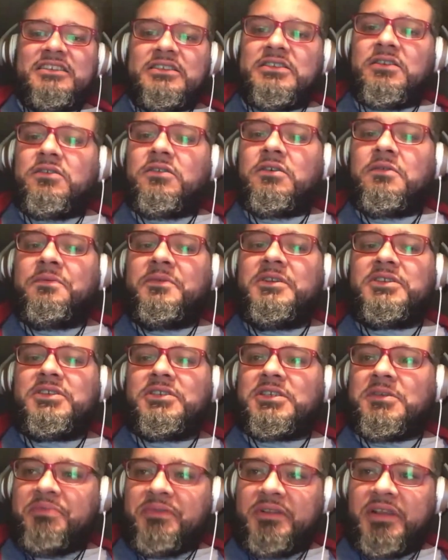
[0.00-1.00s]
So if we
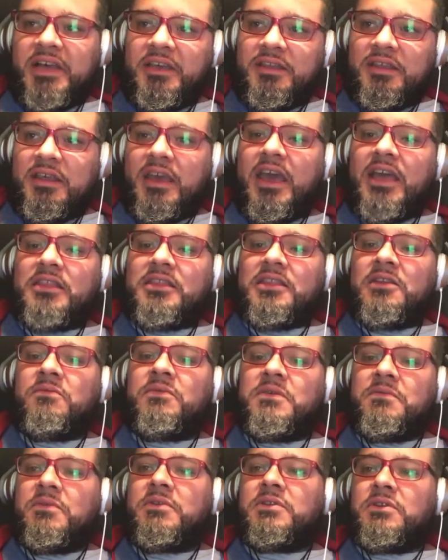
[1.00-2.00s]
just apply that,
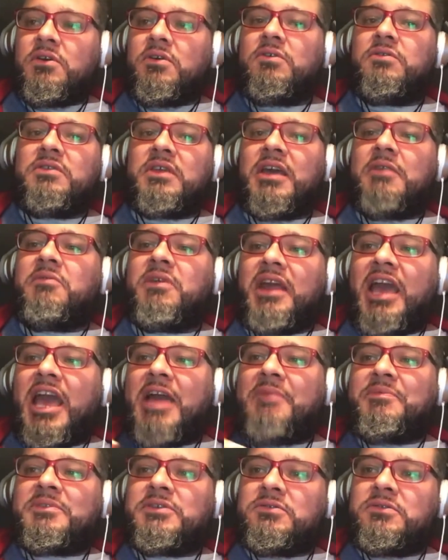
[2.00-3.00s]
then we would know that what
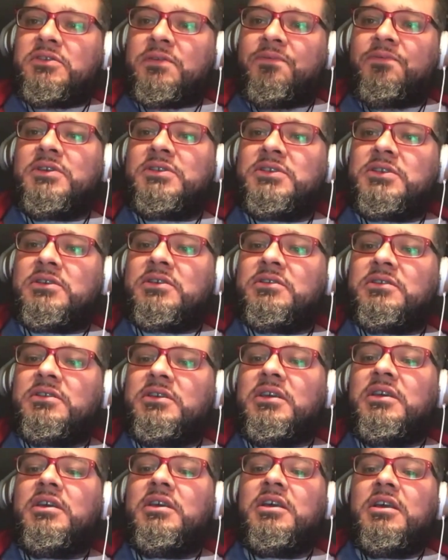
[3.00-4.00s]
happens to us
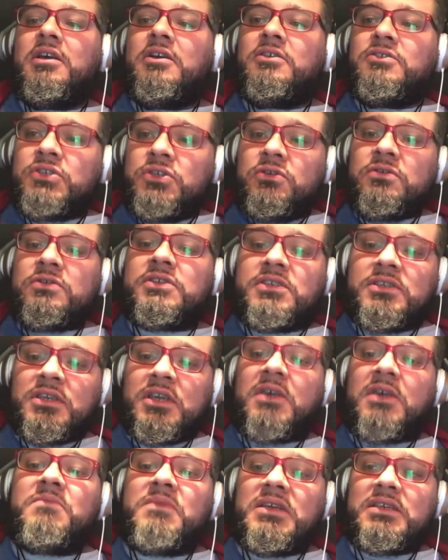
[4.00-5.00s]
physically, to
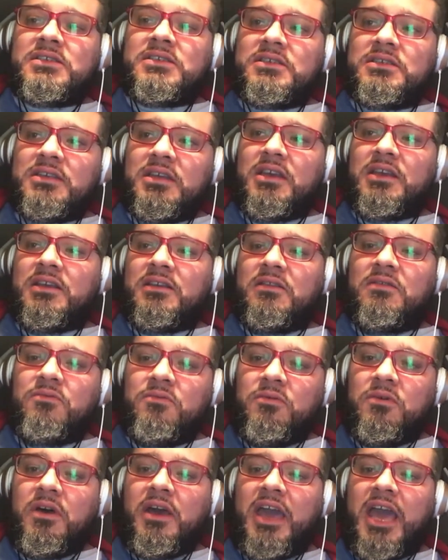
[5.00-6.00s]
some extent,
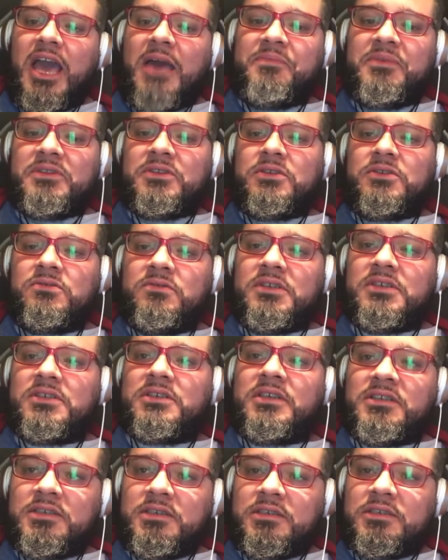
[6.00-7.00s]
what happens to
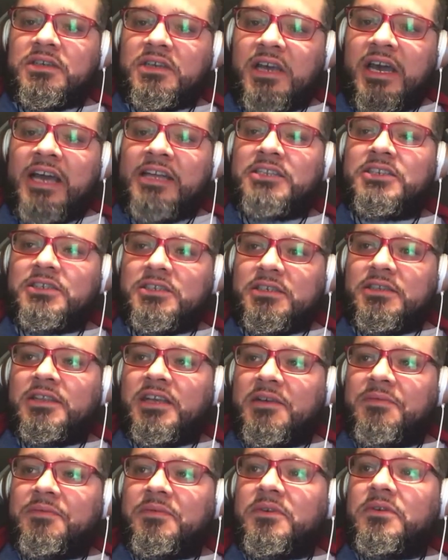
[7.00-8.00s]
us on such a
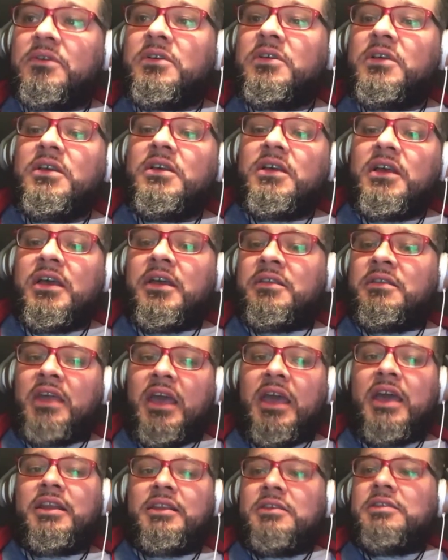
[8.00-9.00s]
conscious level,
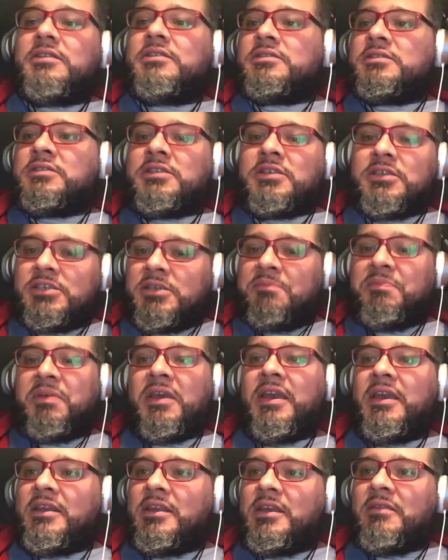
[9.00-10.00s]
and that is
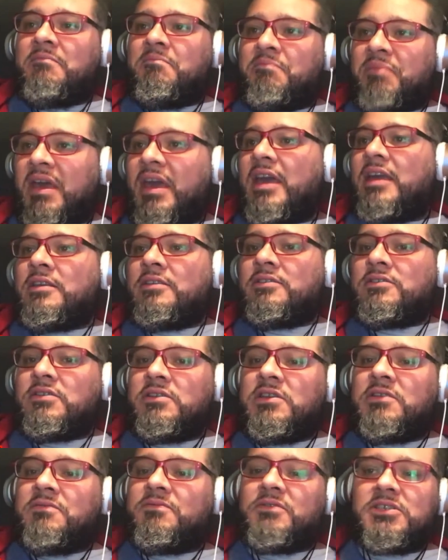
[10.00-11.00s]
dissipating back
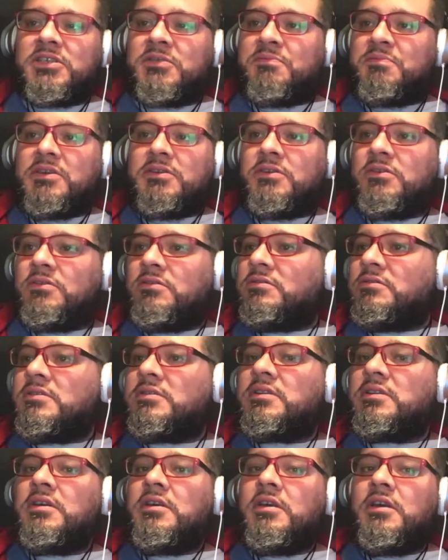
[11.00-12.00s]
into the universe to be
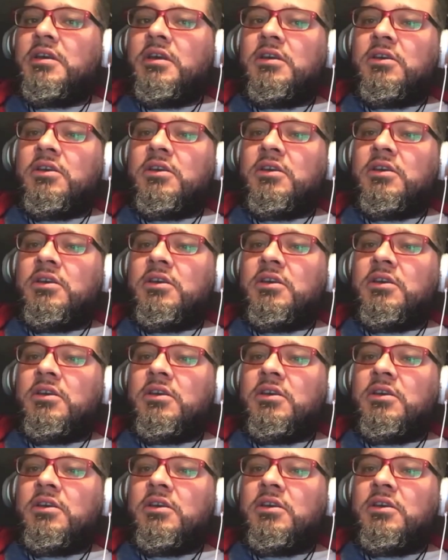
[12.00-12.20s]
used,